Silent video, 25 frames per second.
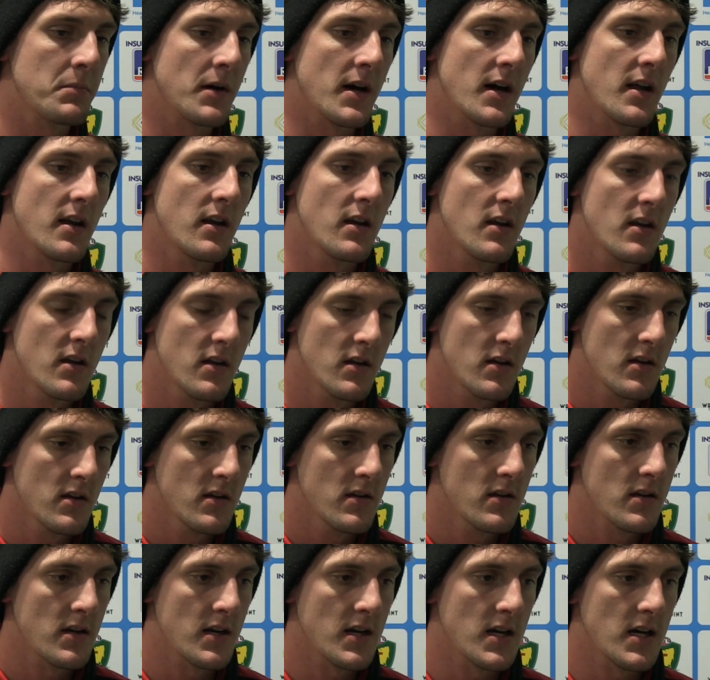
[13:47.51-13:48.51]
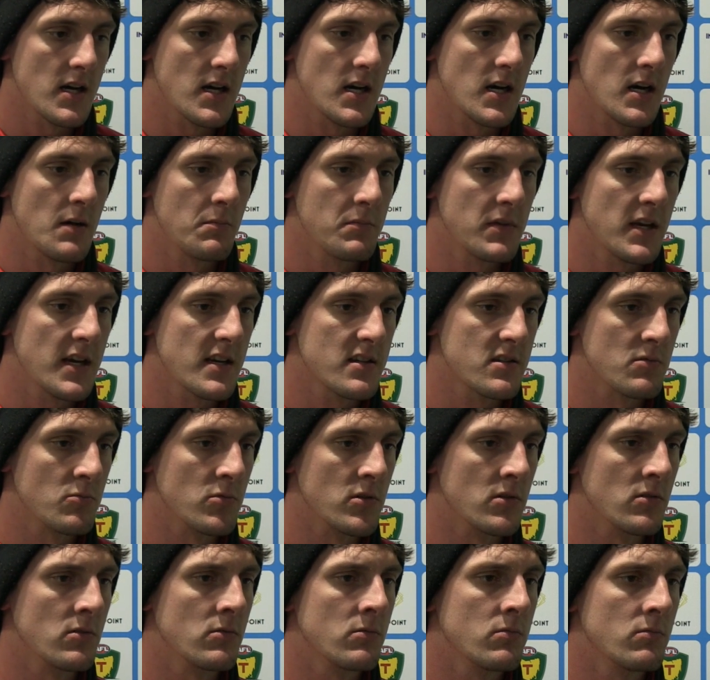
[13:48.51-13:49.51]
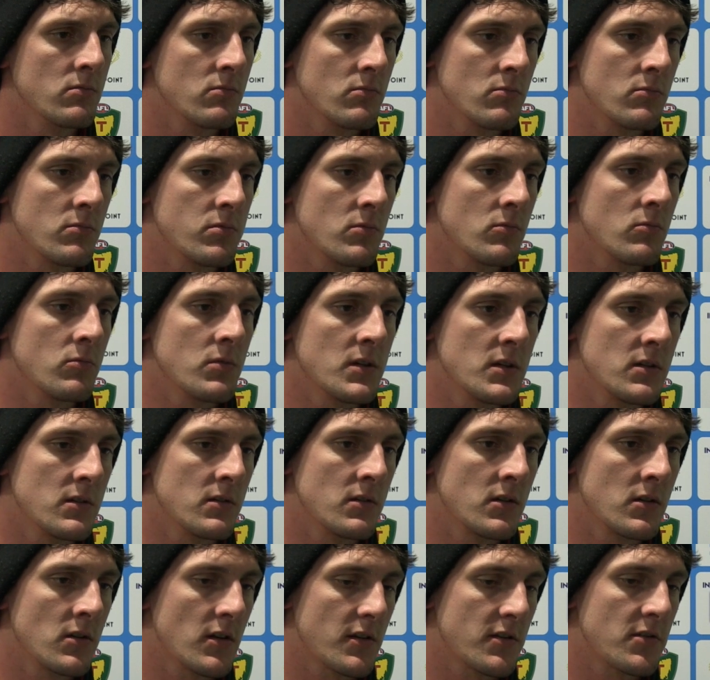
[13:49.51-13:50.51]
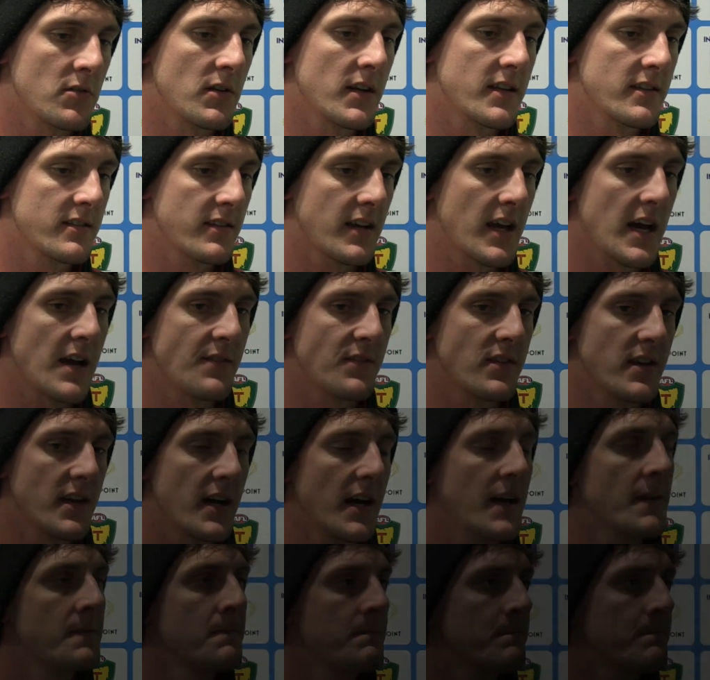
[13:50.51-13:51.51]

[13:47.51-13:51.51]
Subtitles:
But so we got through unscathed today.